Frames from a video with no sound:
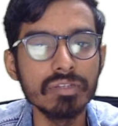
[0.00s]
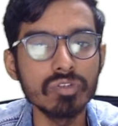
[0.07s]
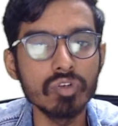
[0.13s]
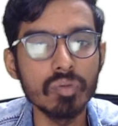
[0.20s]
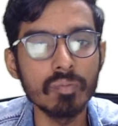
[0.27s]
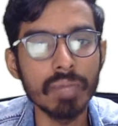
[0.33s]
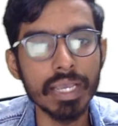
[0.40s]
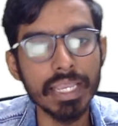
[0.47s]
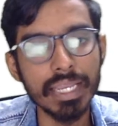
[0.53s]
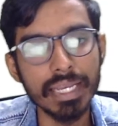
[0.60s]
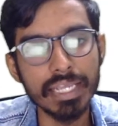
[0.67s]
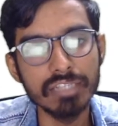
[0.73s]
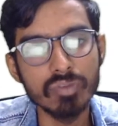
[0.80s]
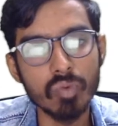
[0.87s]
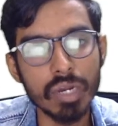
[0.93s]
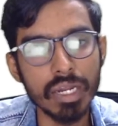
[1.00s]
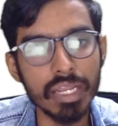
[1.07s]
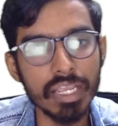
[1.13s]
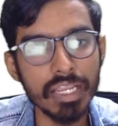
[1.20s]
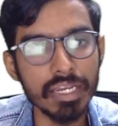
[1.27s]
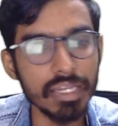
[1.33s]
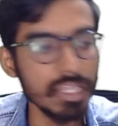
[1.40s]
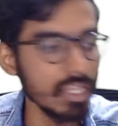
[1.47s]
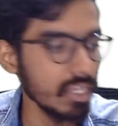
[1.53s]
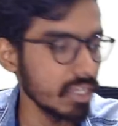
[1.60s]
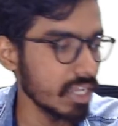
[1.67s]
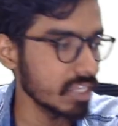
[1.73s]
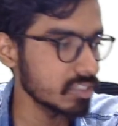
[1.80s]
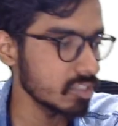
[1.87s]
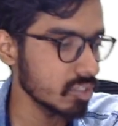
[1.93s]
So minus 180
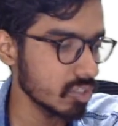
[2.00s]
x